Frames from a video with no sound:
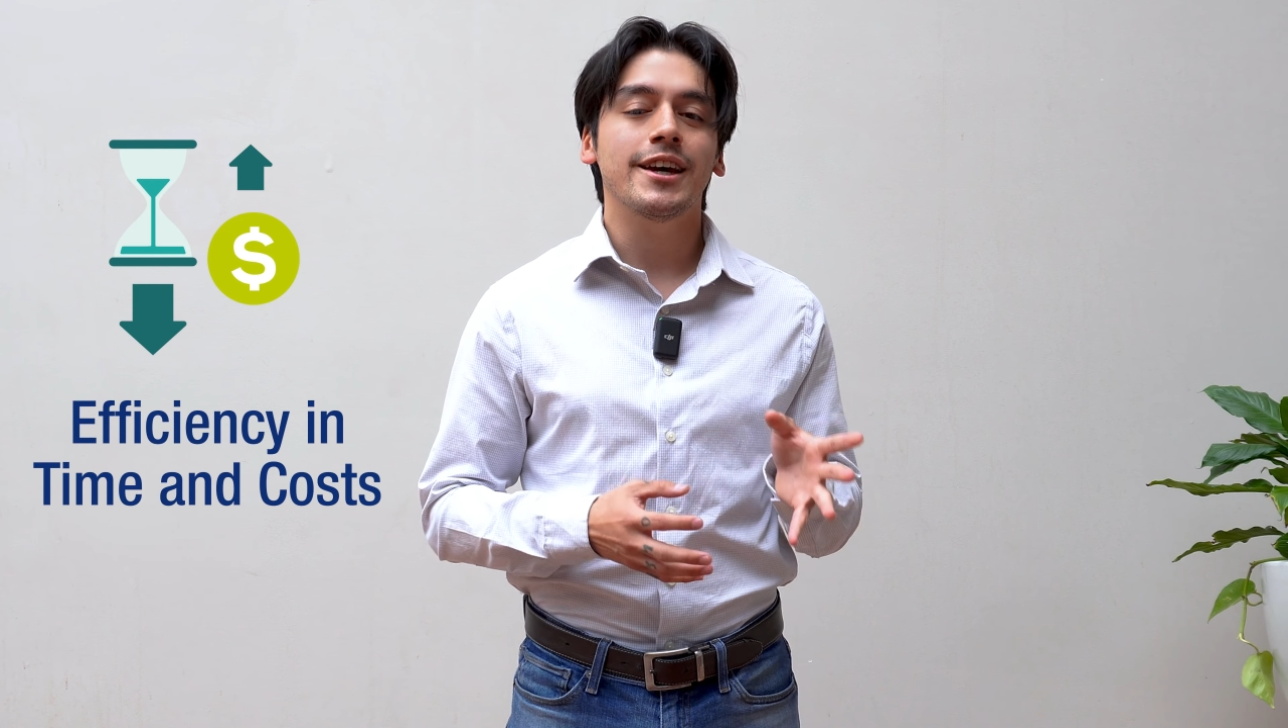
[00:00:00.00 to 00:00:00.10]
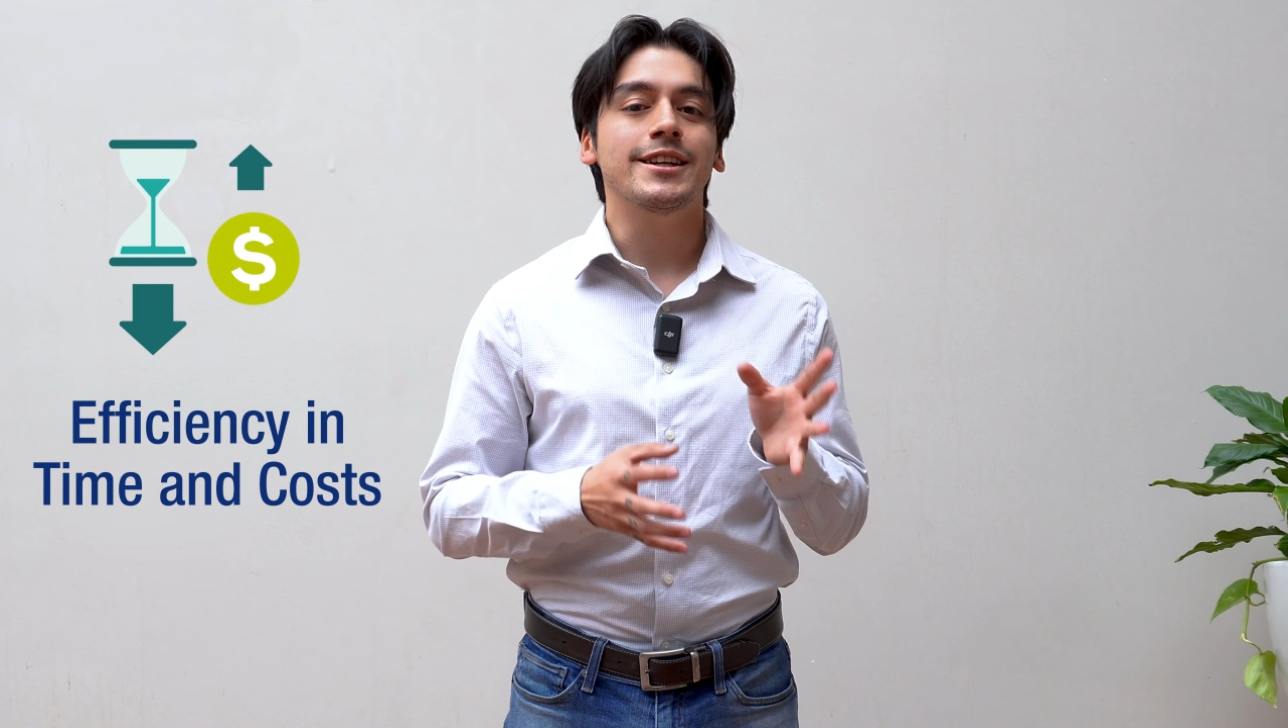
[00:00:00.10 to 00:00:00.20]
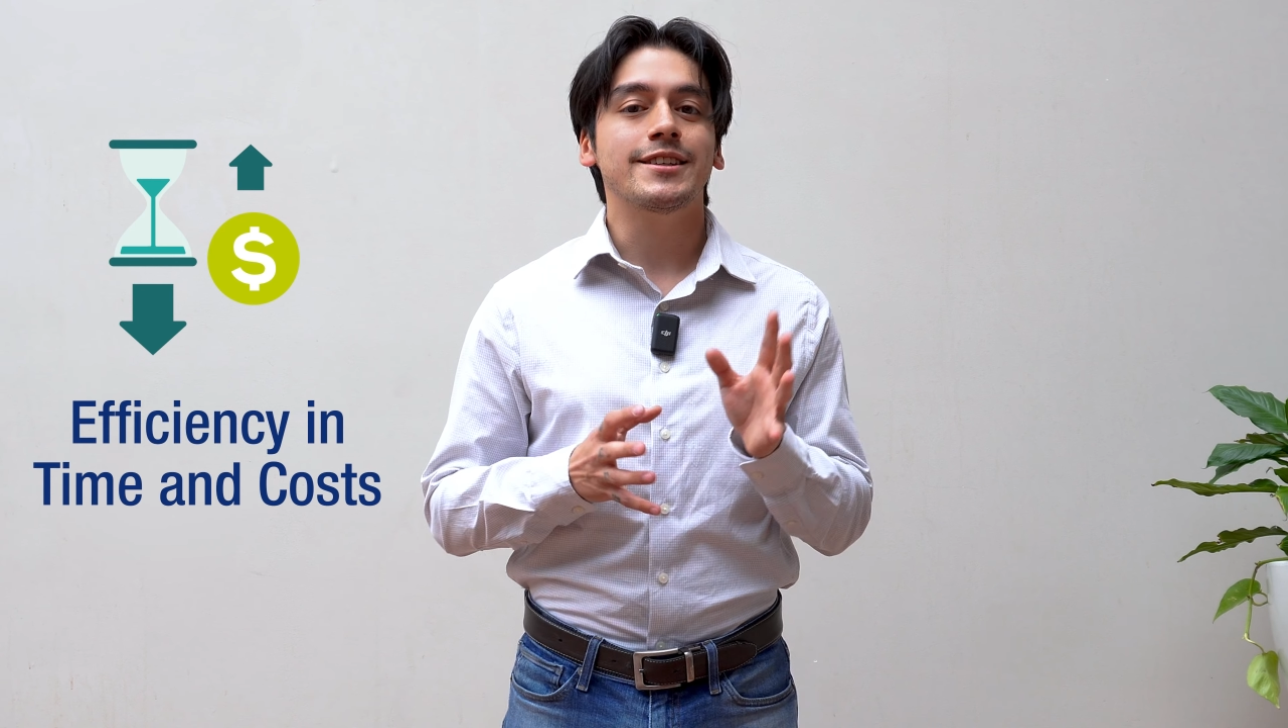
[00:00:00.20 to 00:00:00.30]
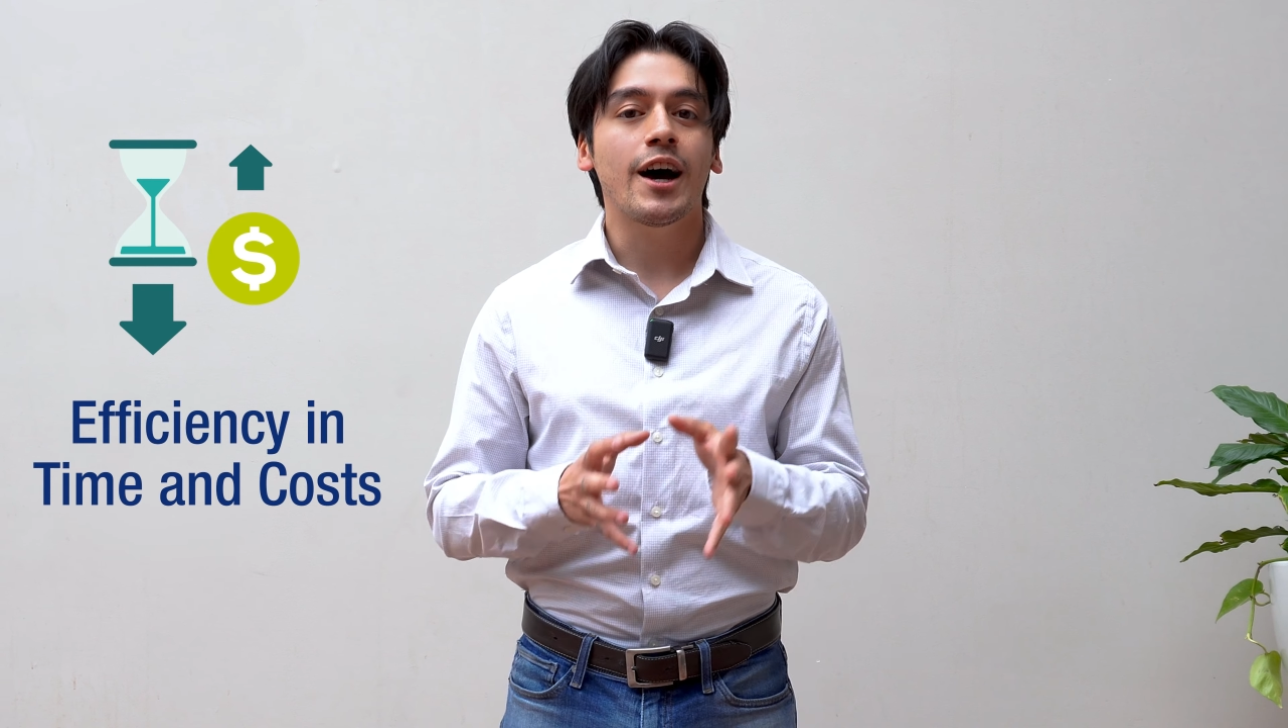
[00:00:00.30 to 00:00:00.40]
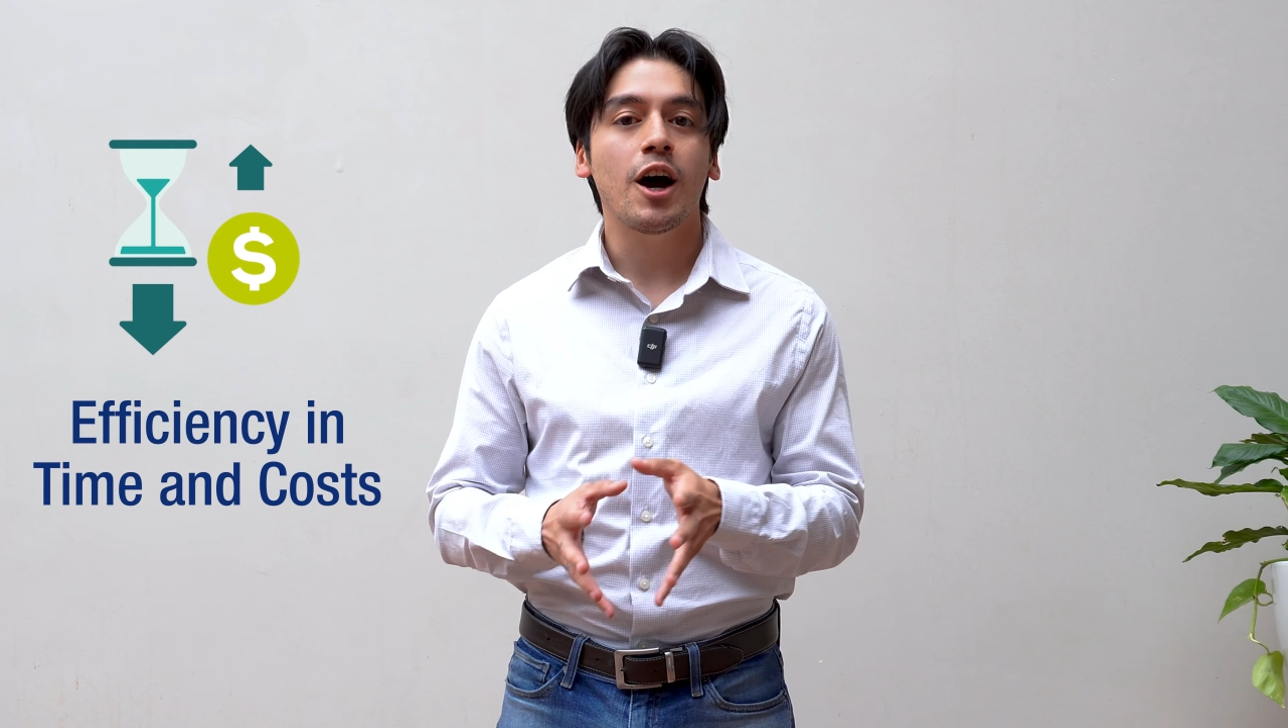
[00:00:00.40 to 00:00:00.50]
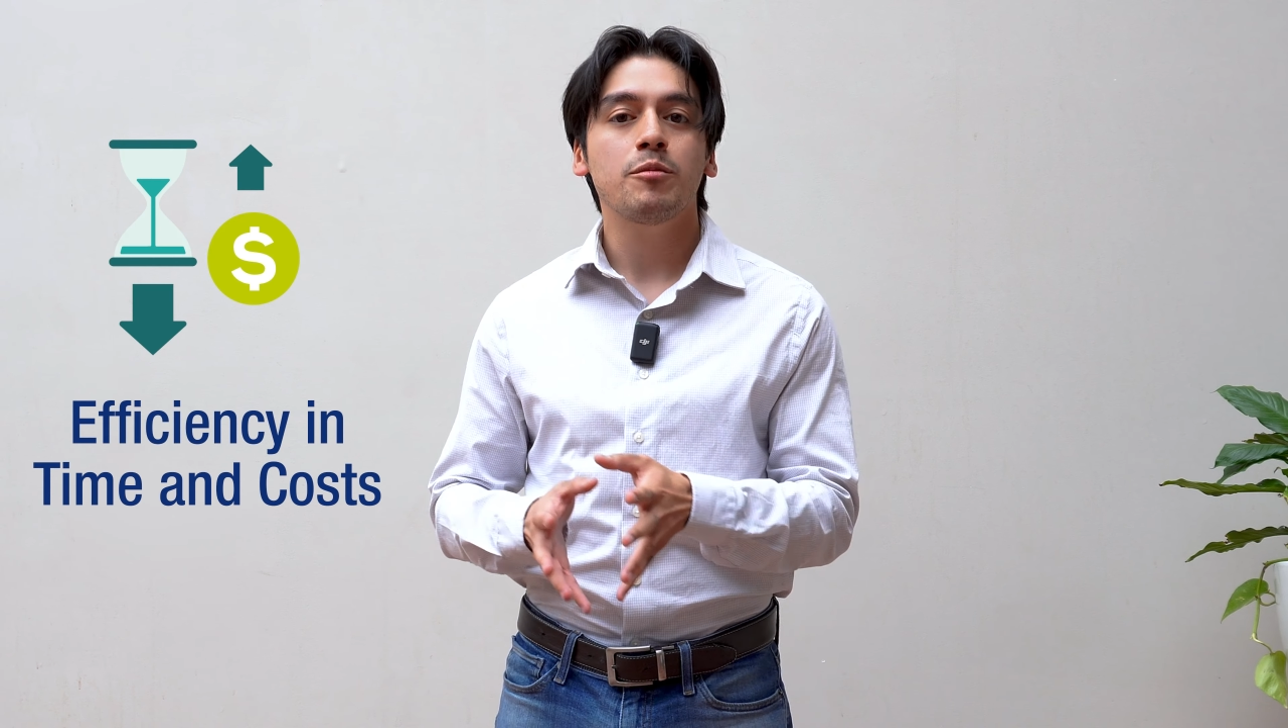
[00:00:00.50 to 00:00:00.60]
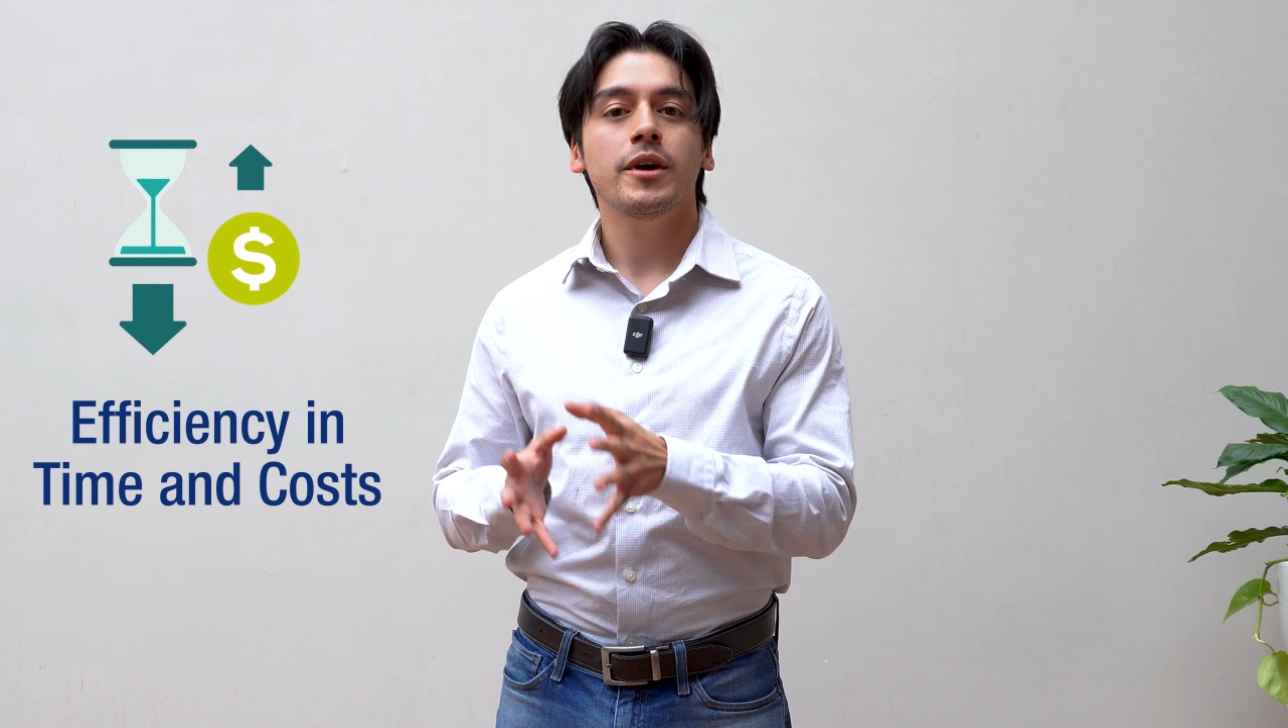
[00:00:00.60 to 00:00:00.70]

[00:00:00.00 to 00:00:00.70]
in time